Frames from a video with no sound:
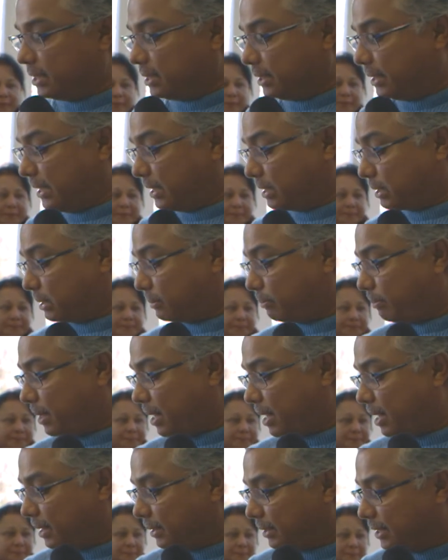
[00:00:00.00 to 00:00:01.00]

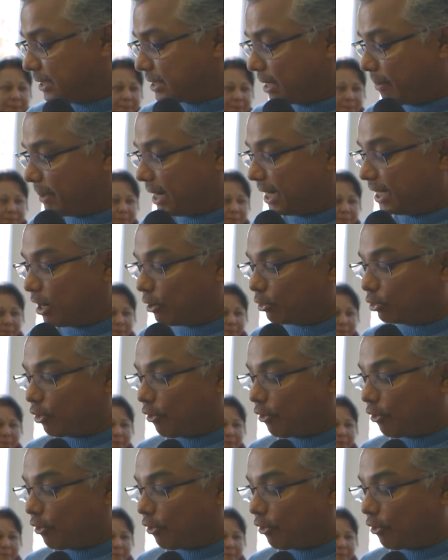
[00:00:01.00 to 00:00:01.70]
these are made out